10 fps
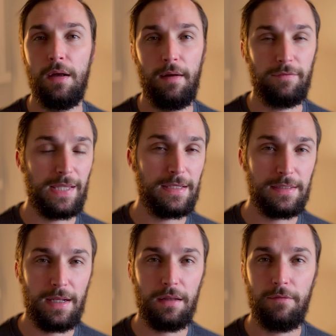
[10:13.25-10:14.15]
of
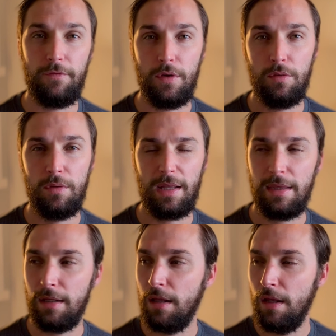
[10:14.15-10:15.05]
testing out the phone. I
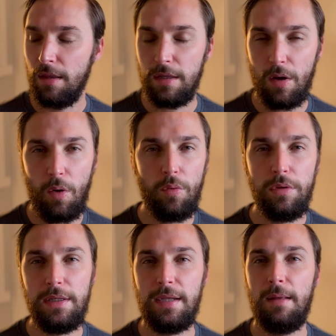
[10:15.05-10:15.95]
think the
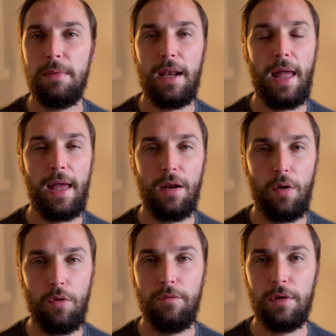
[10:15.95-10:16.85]
only time that I had
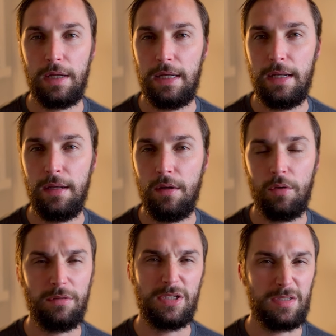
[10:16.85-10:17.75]
overheating
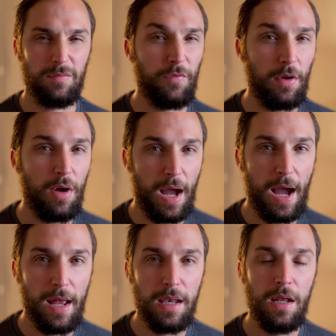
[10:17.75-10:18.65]
or just felt
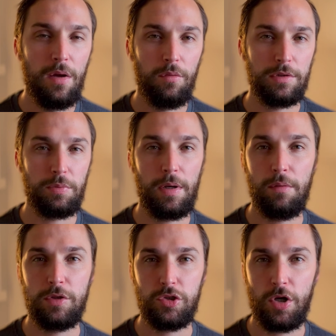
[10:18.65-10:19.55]
hot was when I
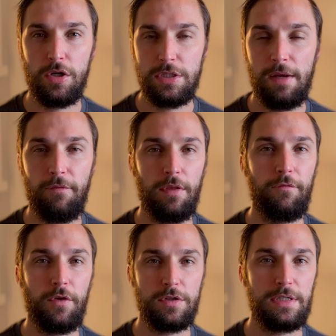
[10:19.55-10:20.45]
was charging it for the
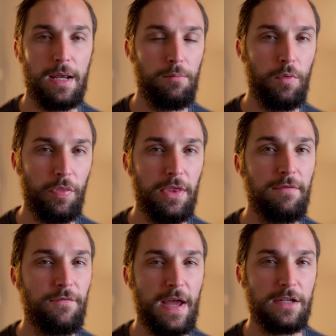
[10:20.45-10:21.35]
first time with the
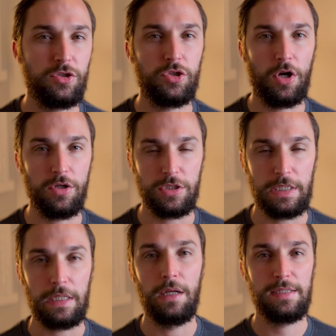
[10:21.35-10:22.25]
fast
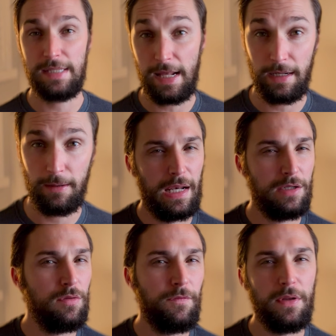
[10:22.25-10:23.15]
charging setting. And I
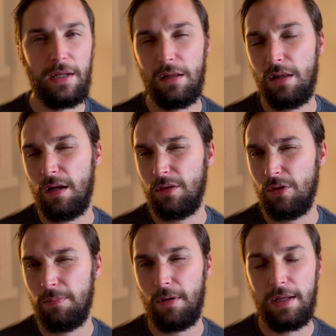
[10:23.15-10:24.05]
do feel like a lot of
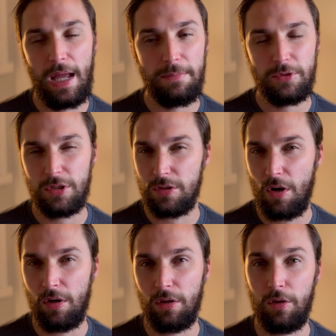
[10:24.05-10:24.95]
third-party apps just
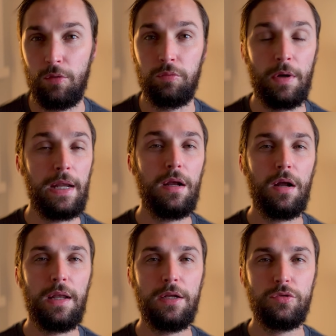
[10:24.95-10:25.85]
aren't great
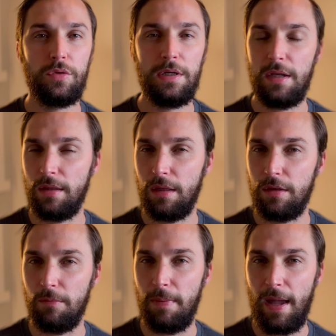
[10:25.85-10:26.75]
on Android. Not that
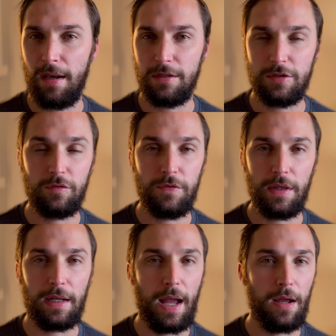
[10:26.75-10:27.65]
they're bad, I just feel
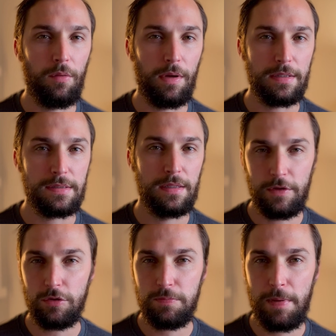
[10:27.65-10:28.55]
like iOS feels